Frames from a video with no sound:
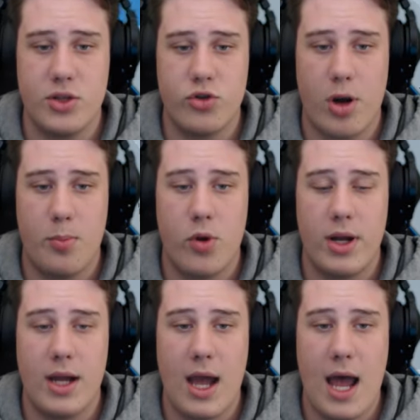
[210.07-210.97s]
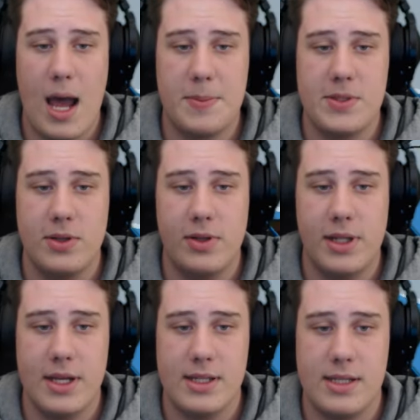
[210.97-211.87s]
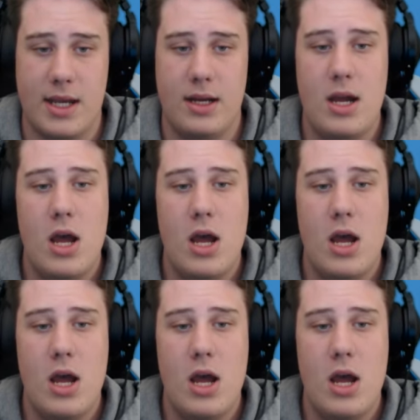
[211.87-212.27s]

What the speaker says: the drop rate absolutely insane.